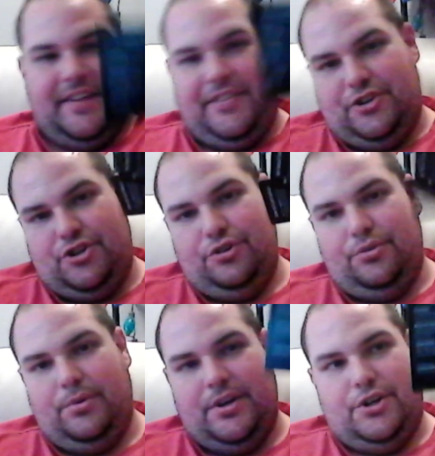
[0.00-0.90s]
Oh yeah, and the
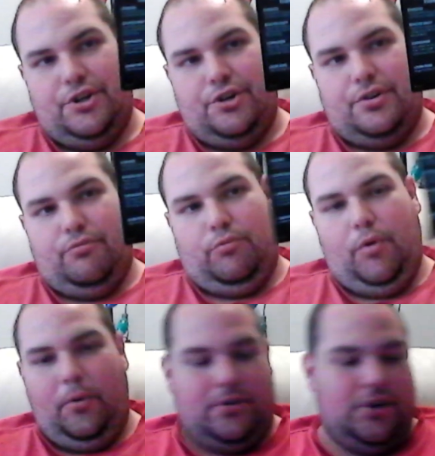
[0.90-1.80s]
2
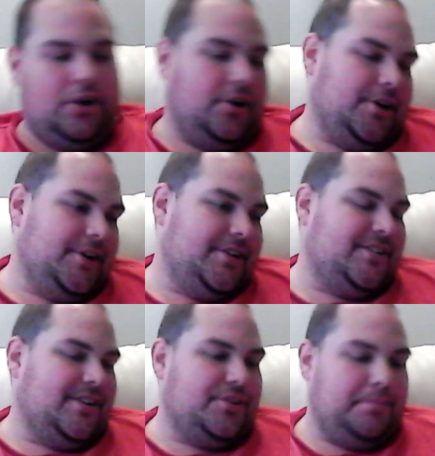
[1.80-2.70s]
rule
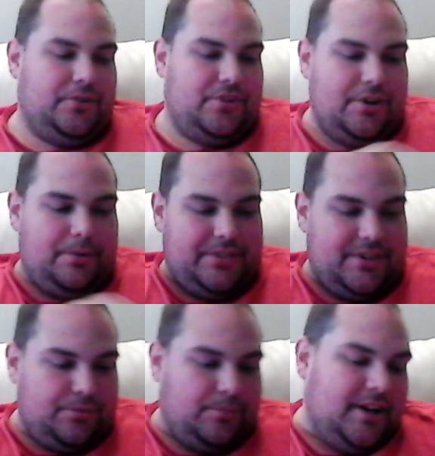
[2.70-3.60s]
cards, they're supposed to go
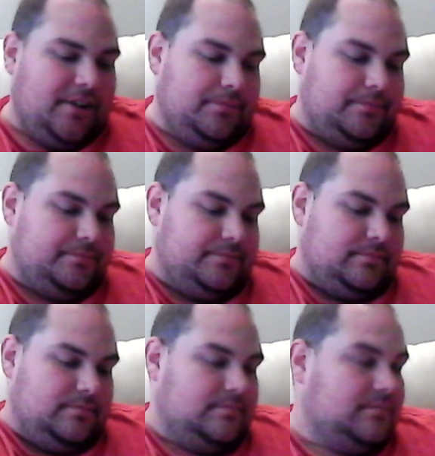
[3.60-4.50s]
with it as well.
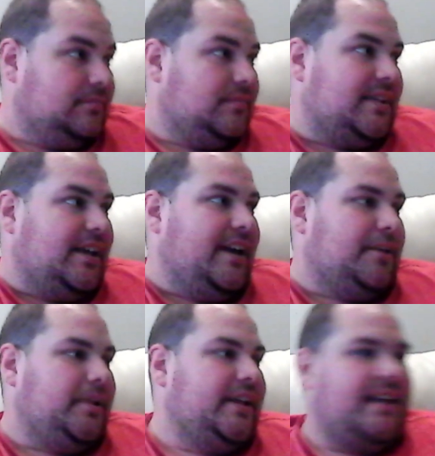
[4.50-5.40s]
Tell
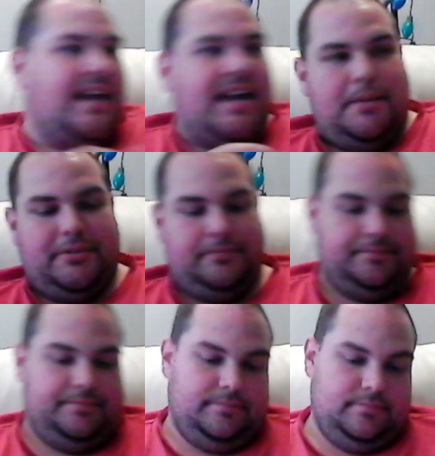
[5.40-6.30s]
you how to play the game.
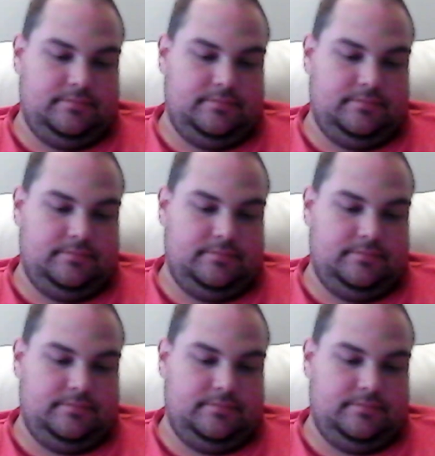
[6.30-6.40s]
